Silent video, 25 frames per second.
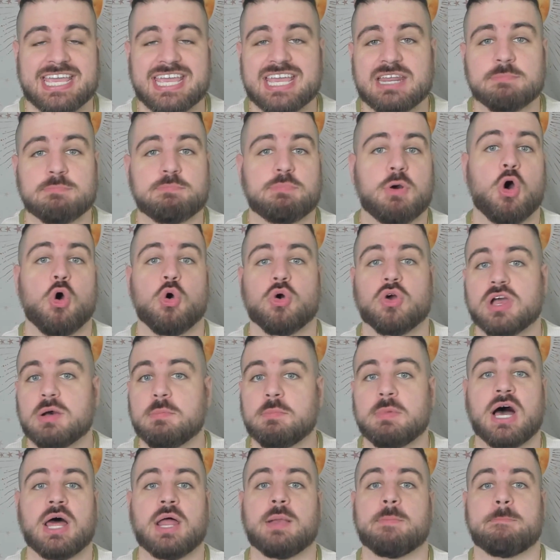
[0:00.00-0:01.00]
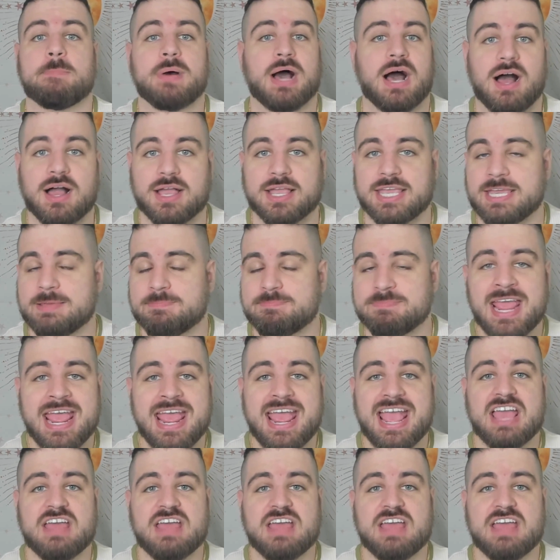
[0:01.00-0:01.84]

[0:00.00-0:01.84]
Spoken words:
in Pokemon Pocket?